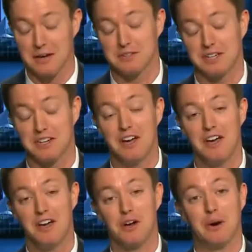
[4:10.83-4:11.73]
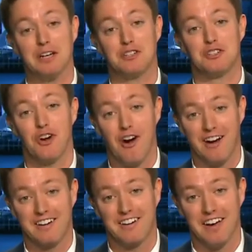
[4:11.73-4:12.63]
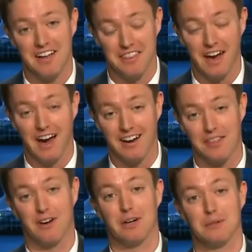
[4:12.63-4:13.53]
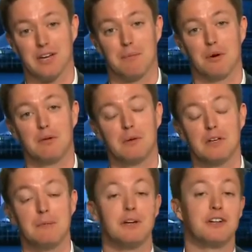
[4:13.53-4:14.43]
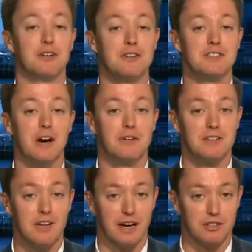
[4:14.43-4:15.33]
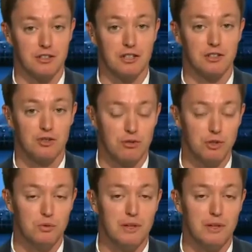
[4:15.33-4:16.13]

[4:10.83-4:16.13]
I was actually quite shocked at that. I thought it was hyperbole, but it turns out it's actually true.